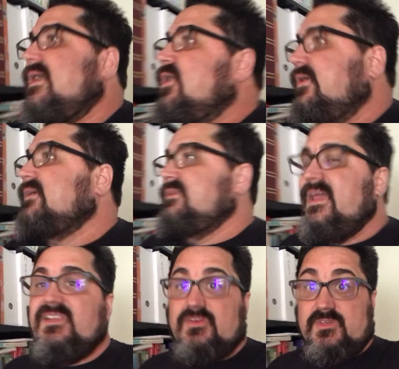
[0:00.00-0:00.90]
her
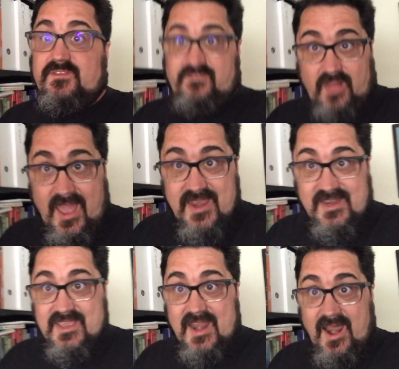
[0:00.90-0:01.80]
inclination was flight
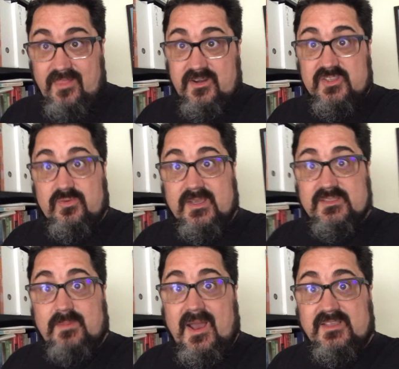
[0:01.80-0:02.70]
to get out of there as quick
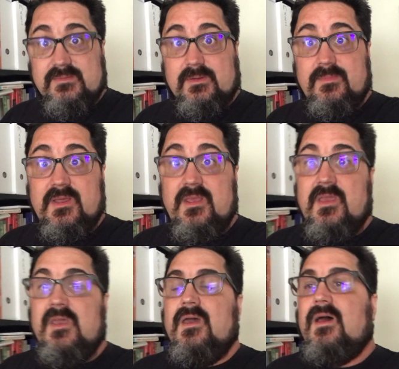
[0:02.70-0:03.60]
as possible. But
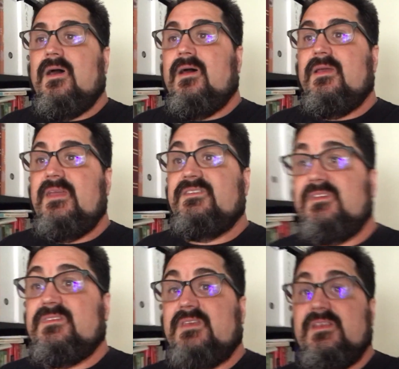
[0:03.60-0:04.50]

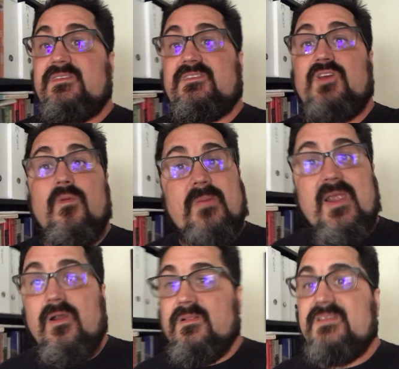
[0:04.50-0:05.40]
it's so
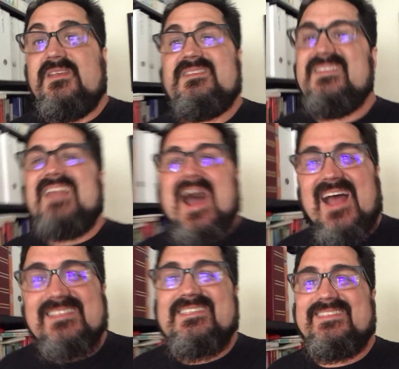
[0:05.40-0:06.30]
perilous. It's
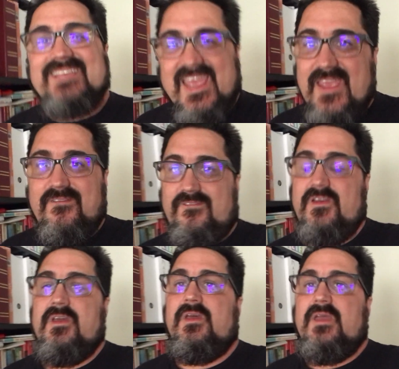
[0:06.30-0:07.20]
not safe.
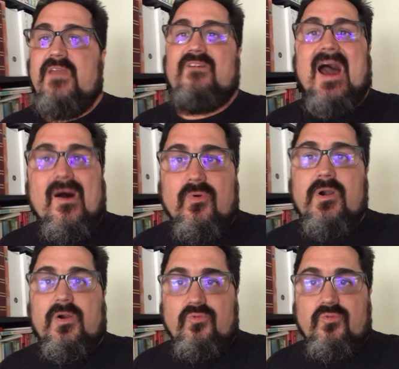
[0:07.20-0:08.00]
If I were a